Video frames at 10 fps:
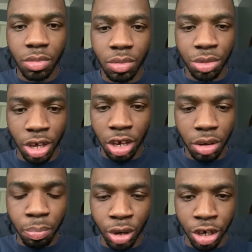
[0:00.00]

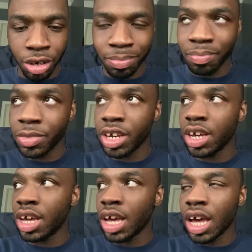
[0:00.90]
thing, but
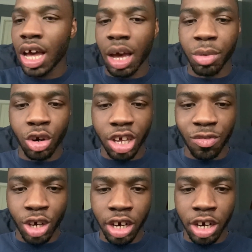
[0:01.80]
I'm here to give you